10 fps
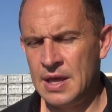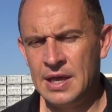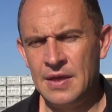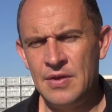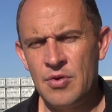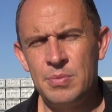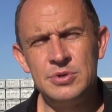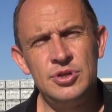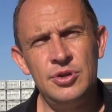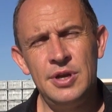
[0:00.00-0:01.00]
they get their
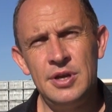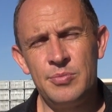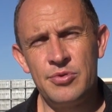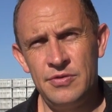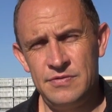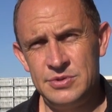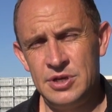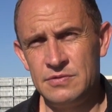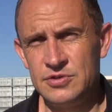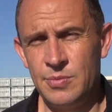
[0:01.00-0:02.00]
opportunity to prove
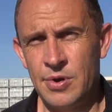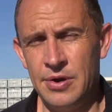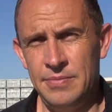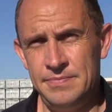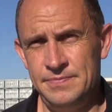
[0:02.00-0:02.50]
themselves tomorrow.